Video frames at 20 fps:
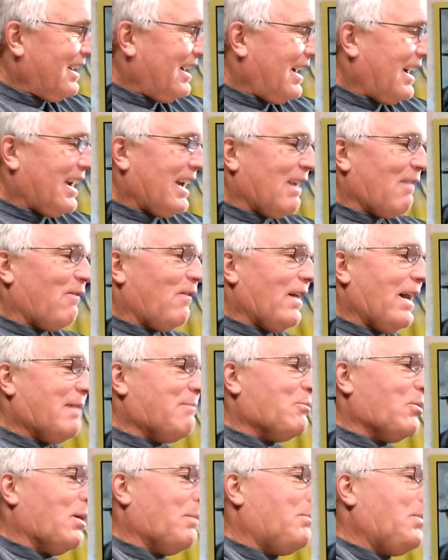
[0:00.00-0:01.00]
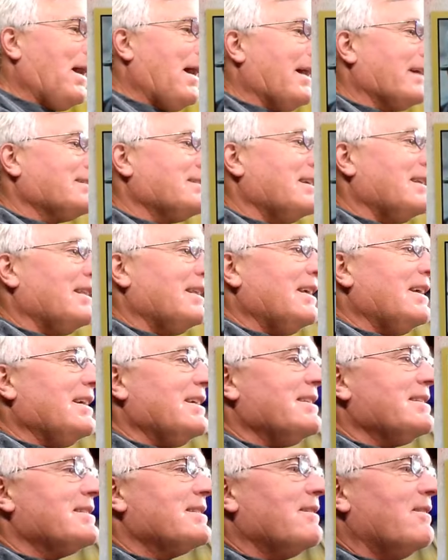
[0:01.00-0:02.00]
I got to find more packs of
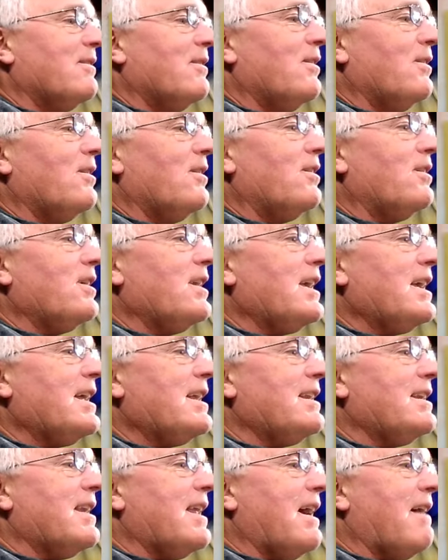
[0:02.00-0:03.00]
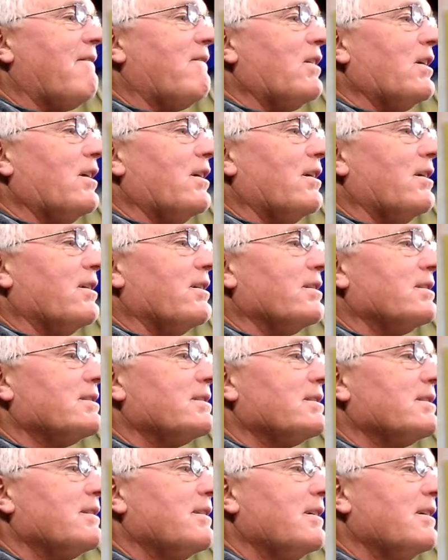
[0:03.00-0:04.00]
these. Ernie
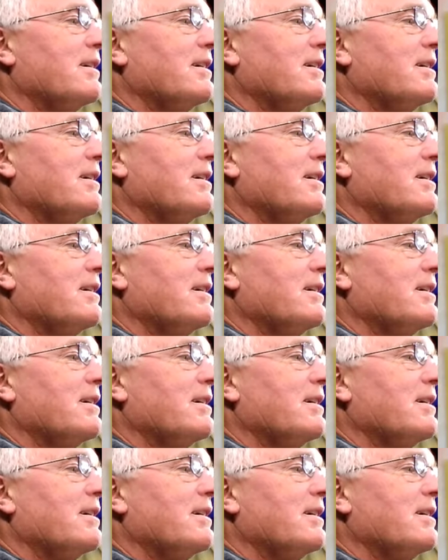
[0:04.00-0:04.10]
Nevers.